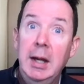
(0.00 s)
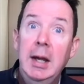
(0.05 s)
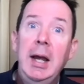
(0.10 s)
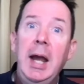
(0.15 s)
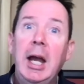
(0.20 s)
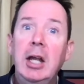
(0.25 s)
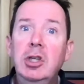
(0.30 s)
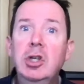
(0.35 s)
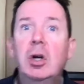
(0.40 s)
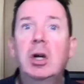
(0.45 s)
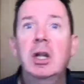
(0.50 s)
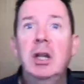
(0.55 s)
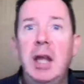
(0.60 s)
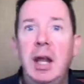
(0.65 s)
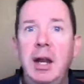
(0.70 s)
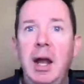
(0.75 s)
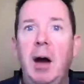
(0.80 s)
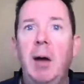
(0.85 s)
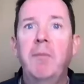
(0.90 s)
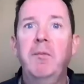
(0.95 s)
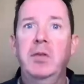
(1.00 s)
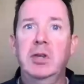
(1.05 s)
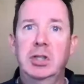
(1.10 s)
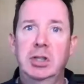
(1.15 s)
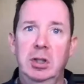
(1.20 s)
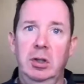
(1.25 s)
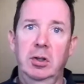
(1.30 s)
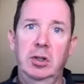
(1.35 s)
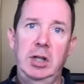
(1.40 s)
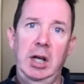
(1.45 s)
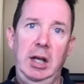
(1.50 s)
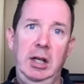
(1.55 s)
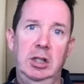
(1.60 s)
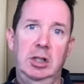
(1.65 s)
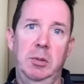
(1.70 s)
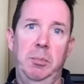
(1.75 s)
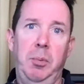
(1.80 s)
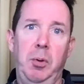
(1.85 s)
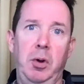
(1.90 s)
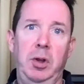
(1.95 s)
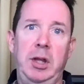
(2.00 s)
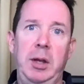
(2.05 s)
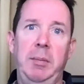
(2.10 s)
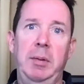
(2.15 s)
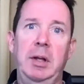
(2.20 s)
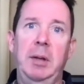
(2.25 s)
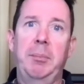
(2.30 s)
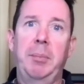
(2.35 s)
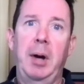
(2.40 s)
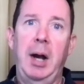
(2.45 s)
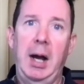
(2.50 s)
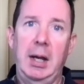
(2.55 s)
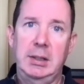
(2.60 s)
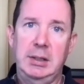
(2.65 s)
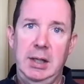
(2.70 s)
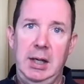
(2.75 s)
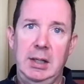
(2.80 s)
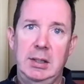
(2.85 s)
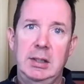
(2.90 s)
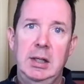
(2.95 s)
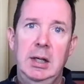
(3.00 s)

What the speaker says: and you can then help facilitate and support them in the process.